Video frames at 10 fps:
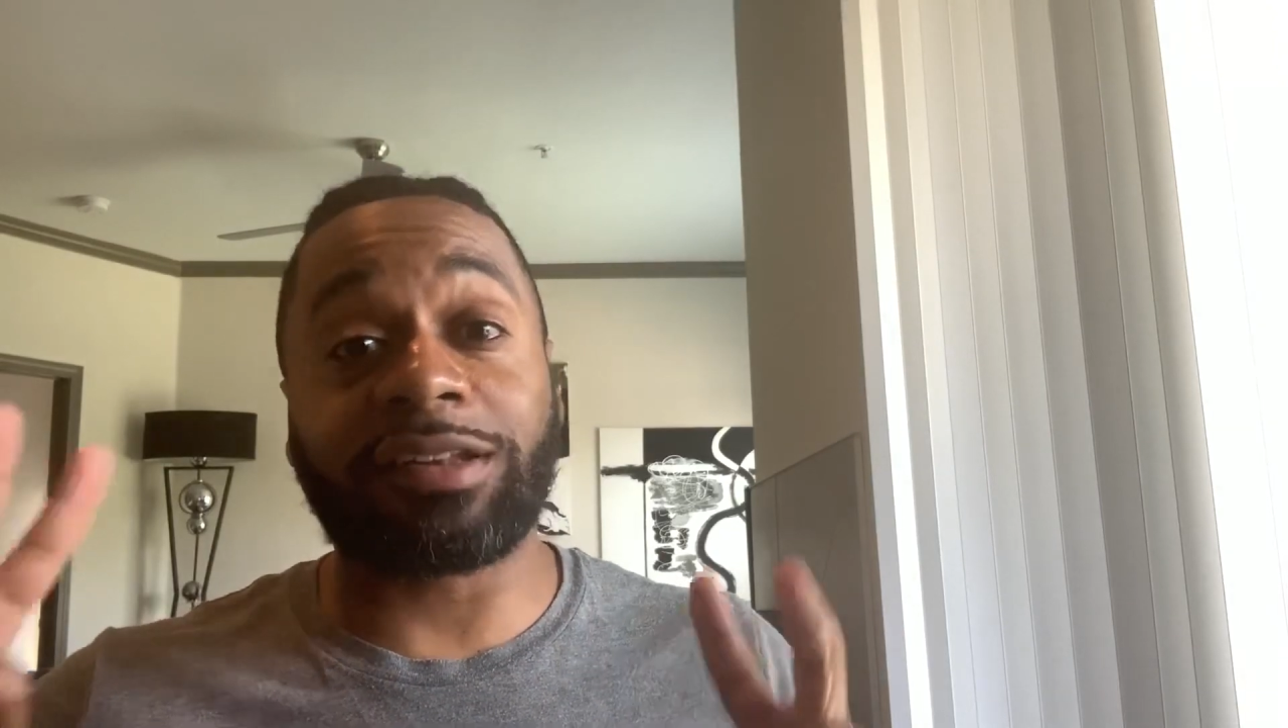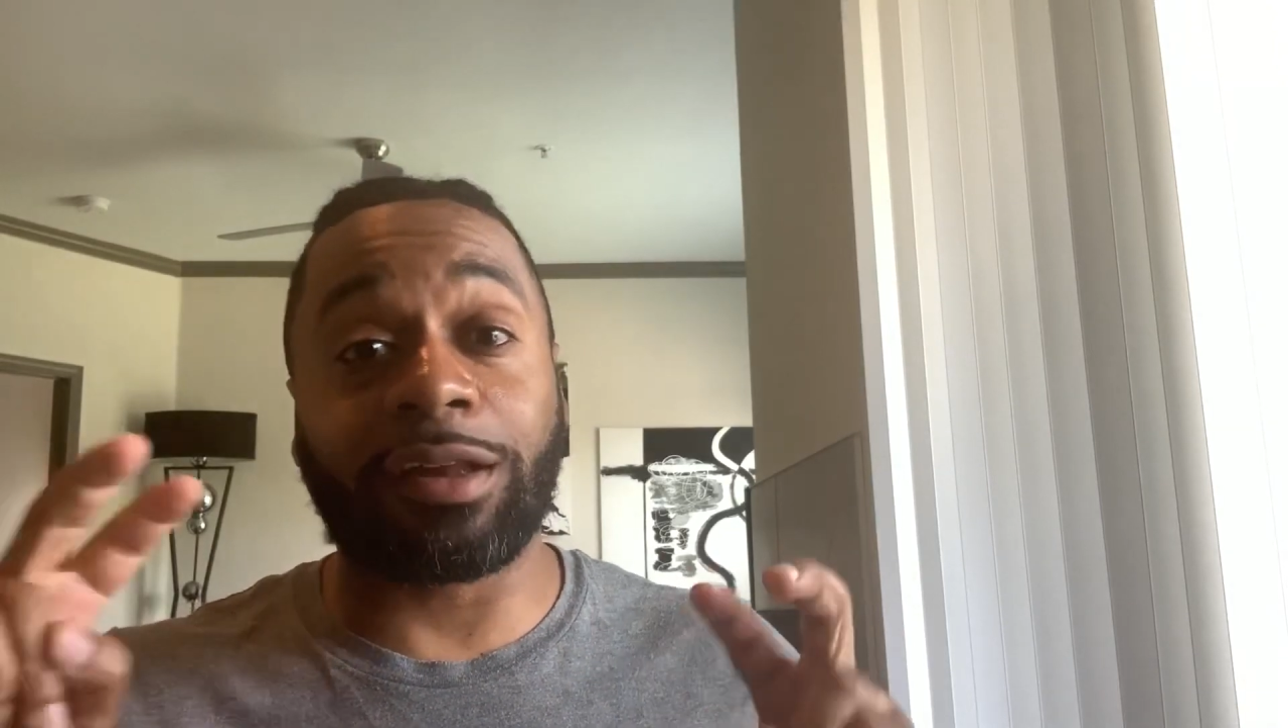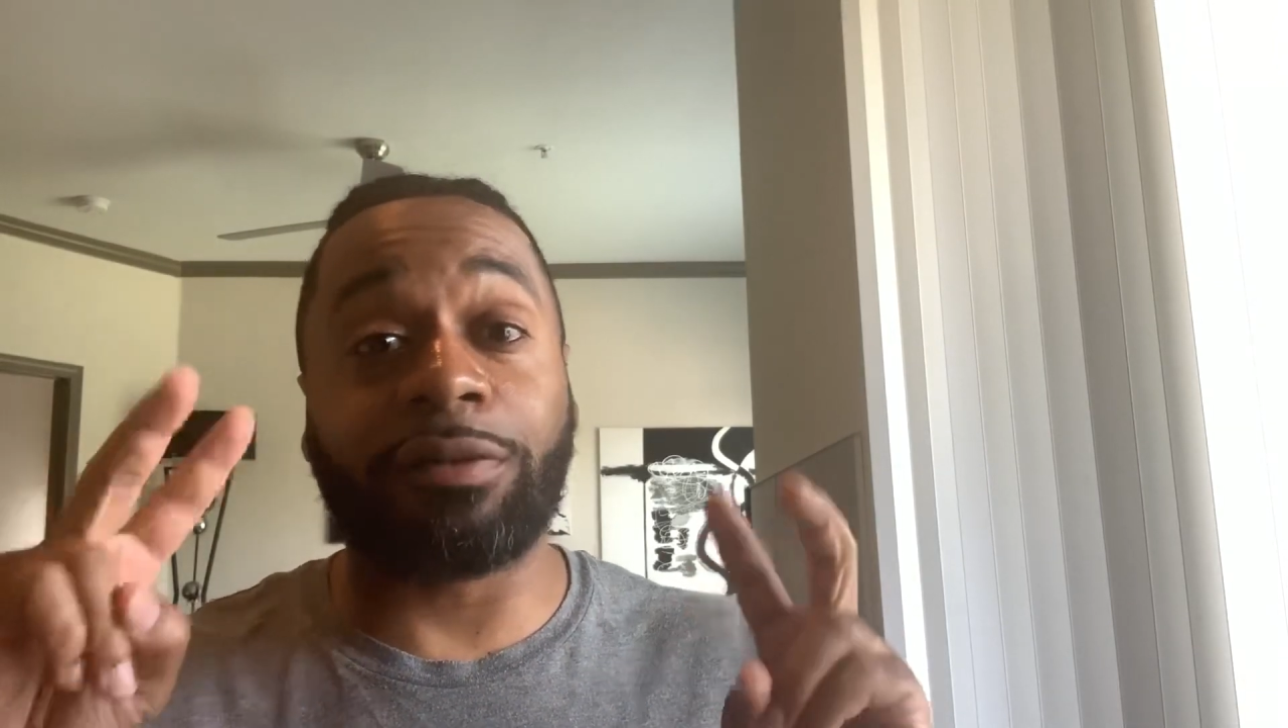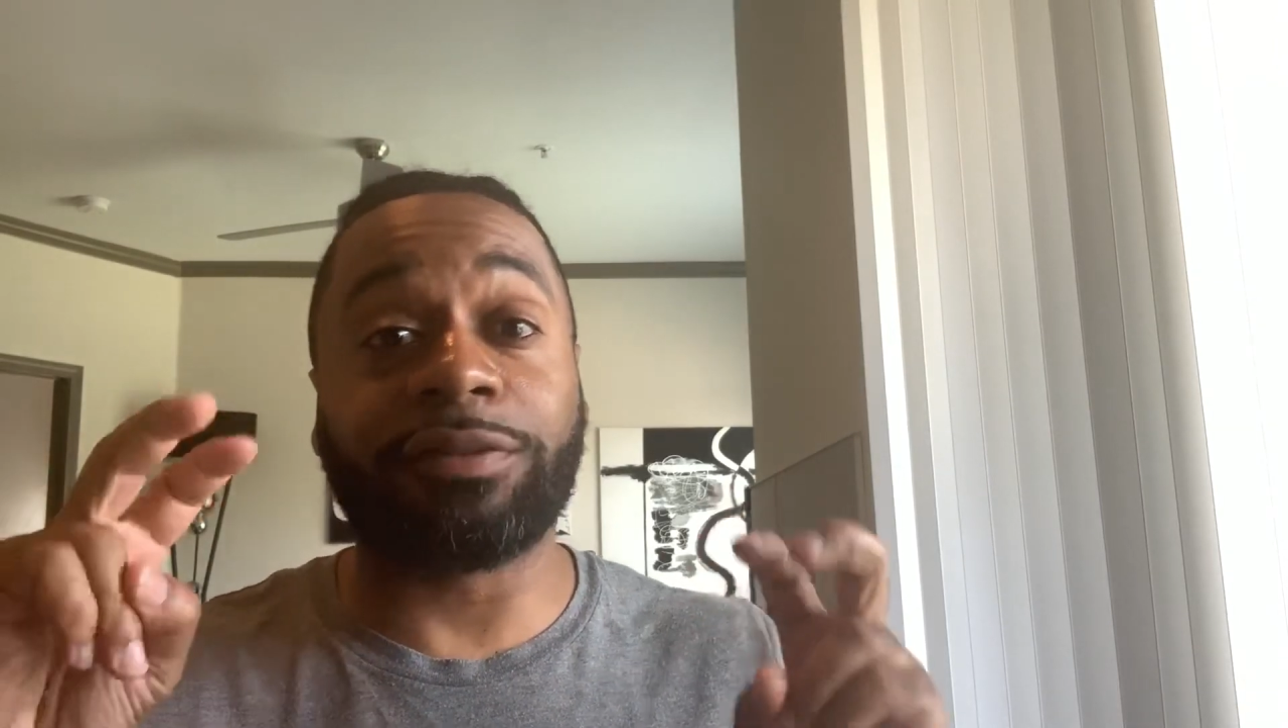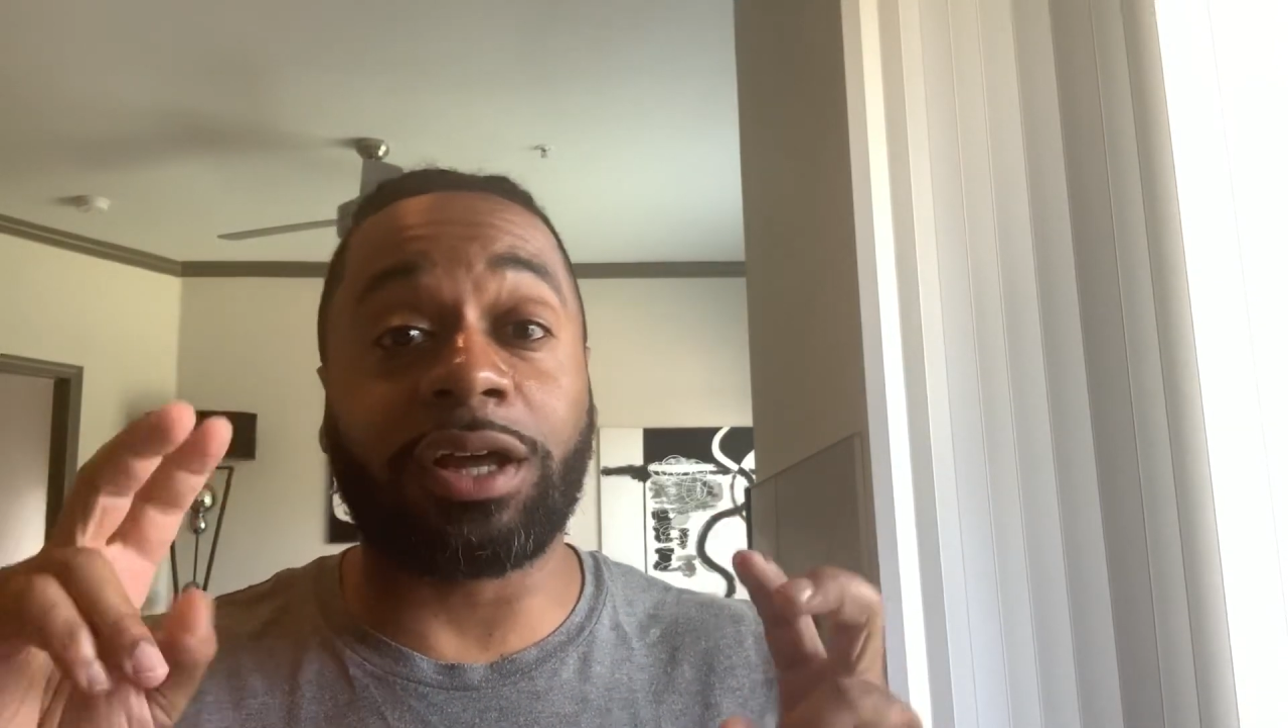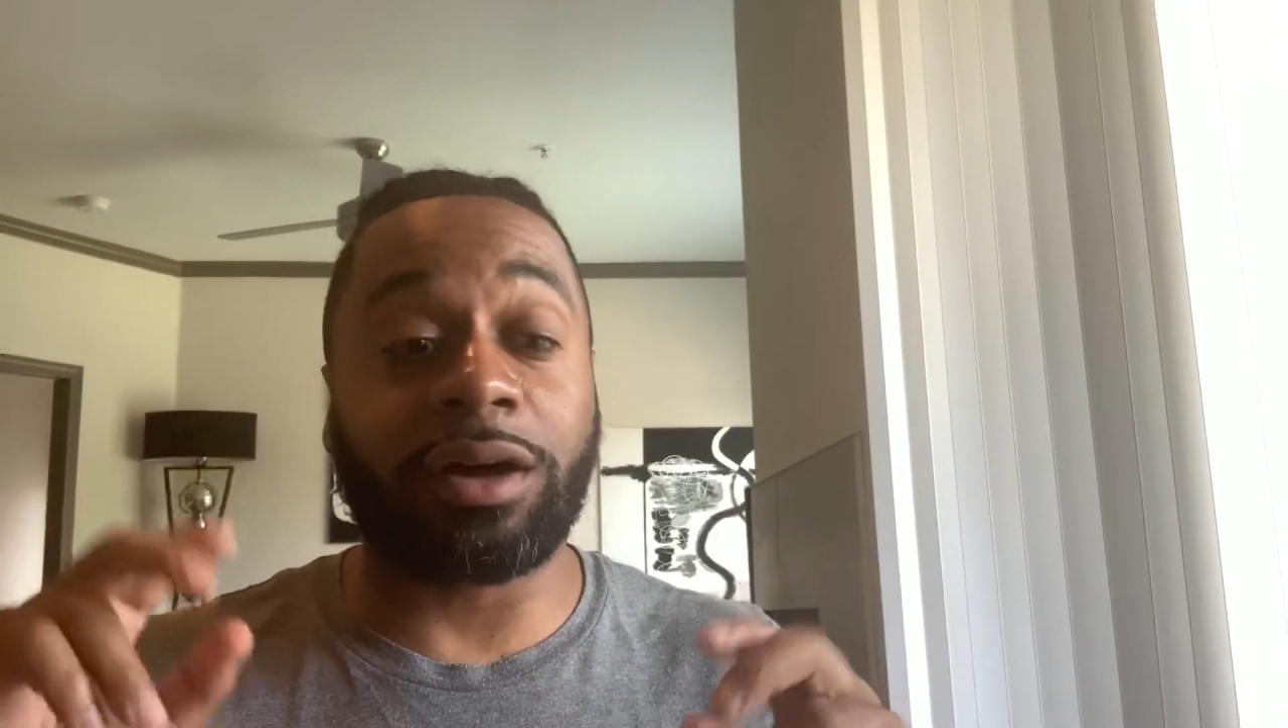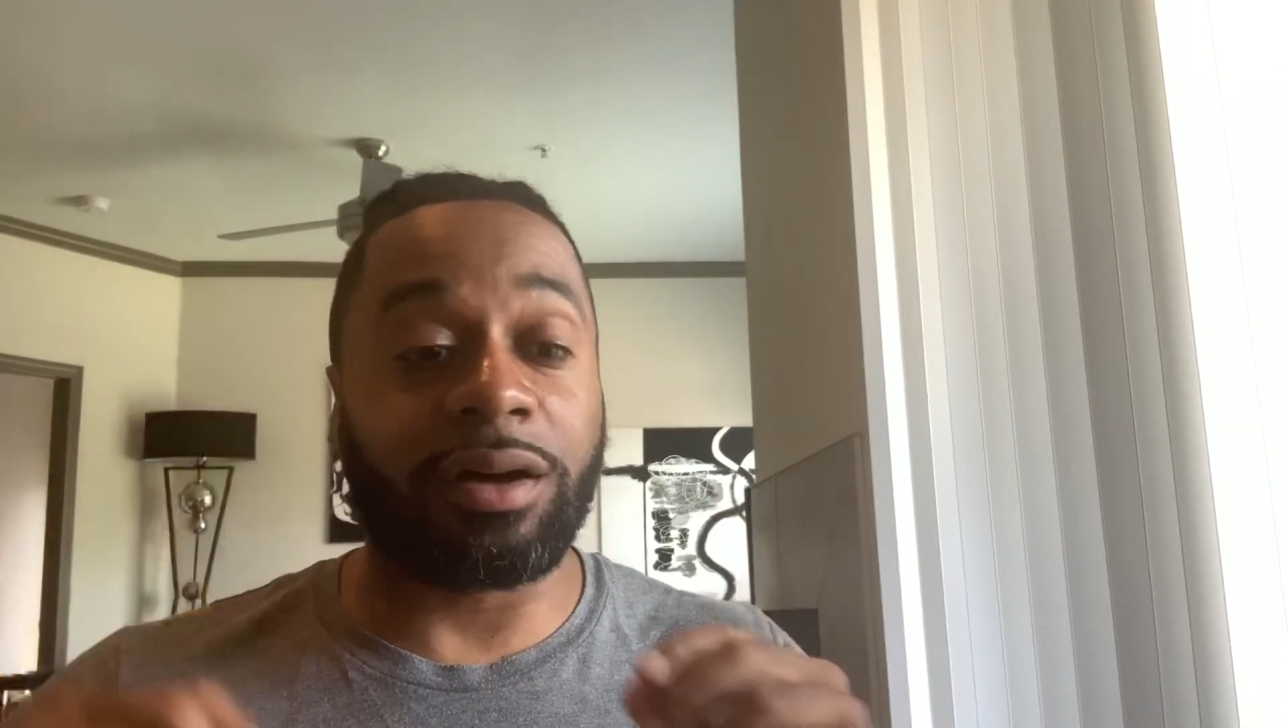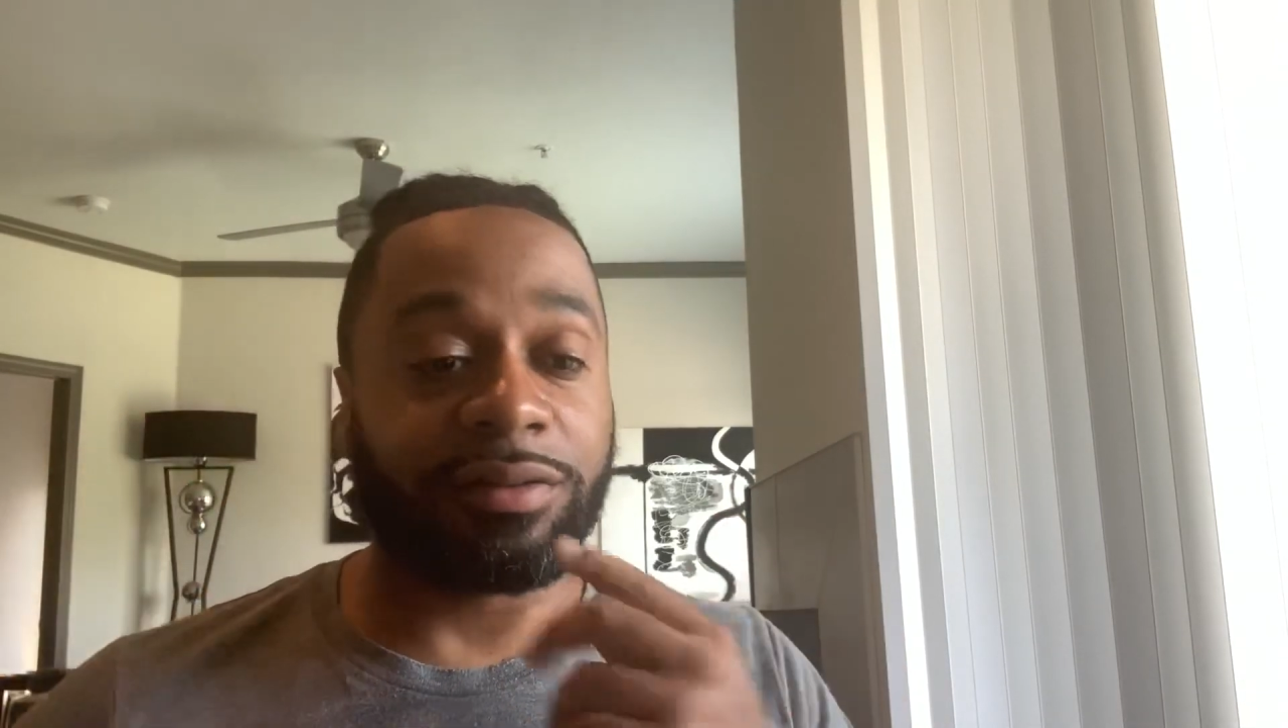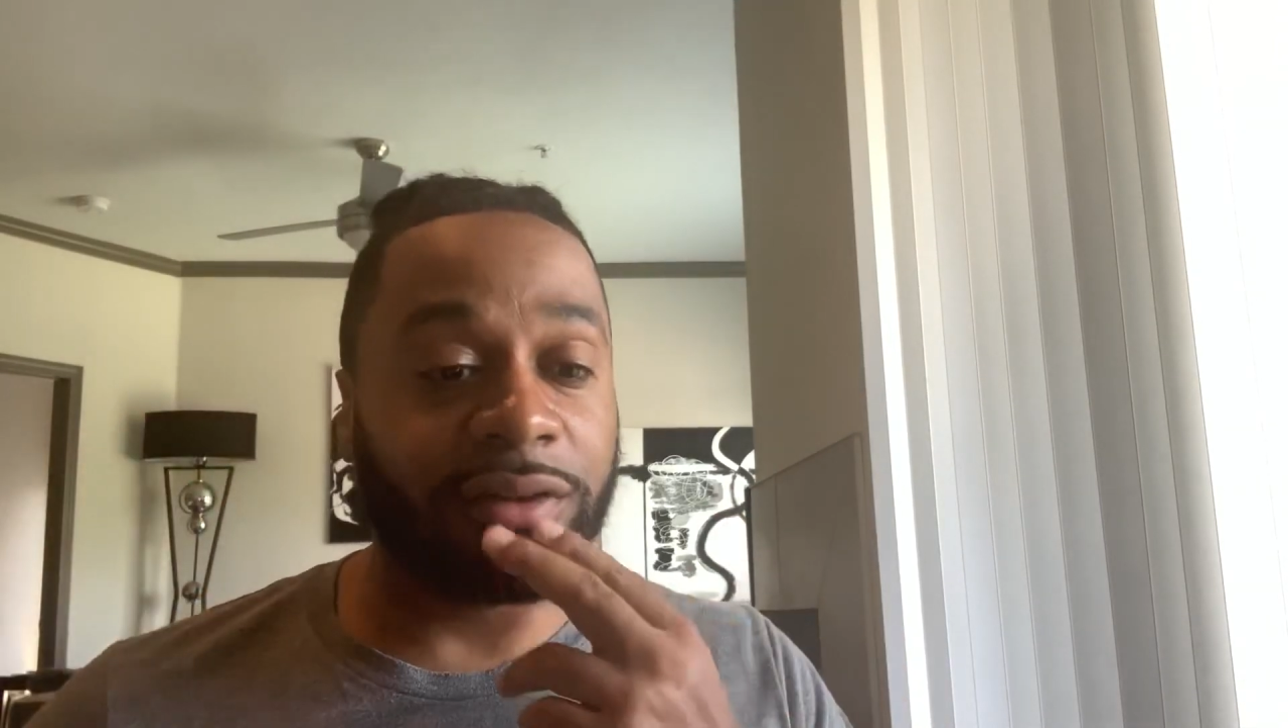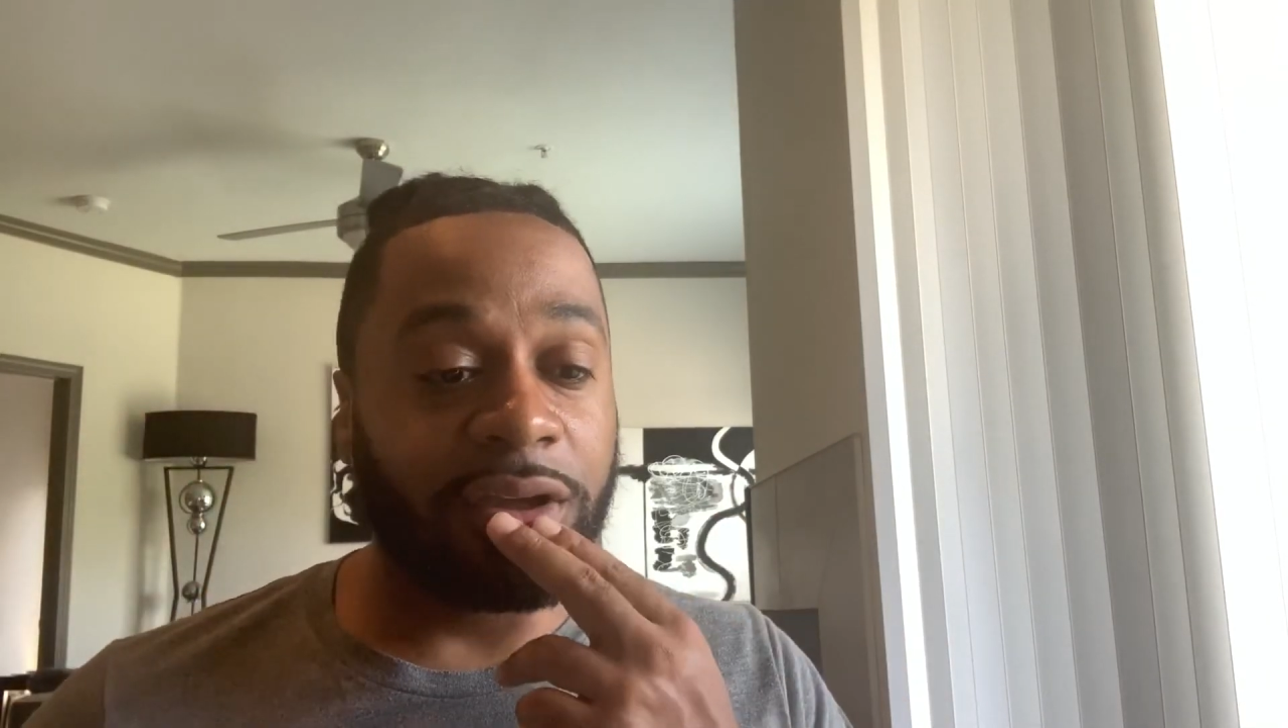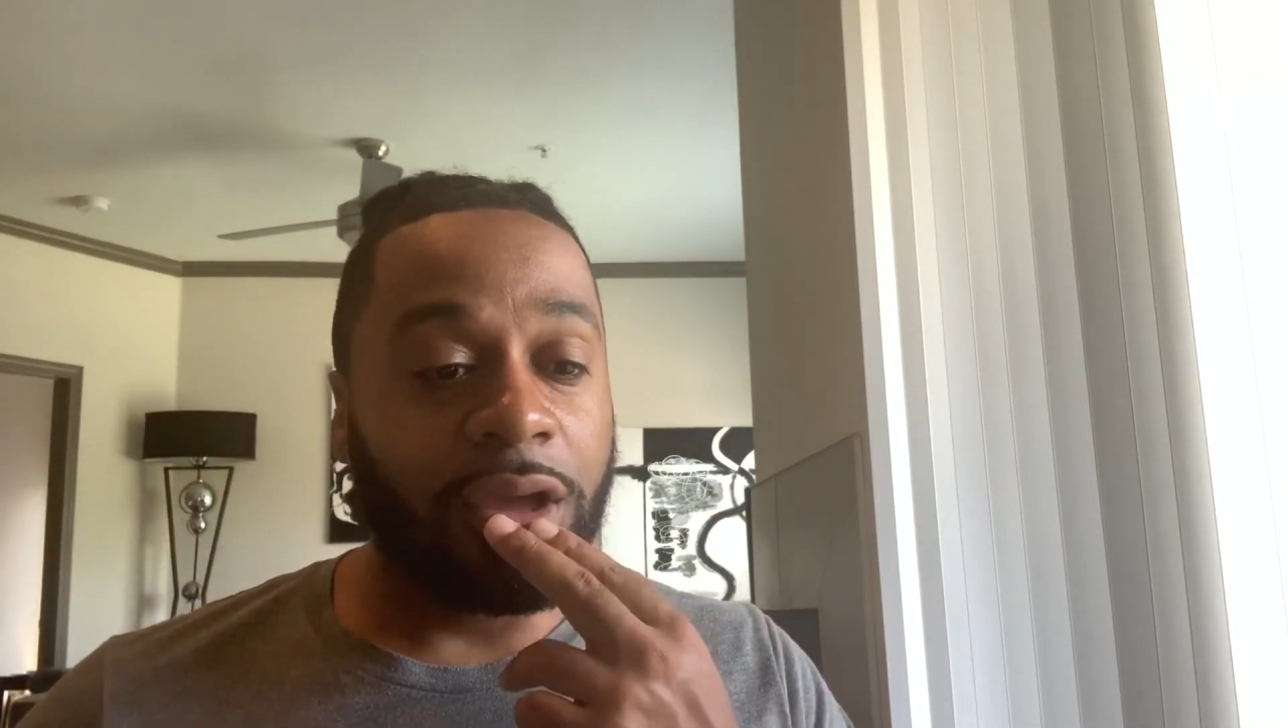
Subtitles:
self-love.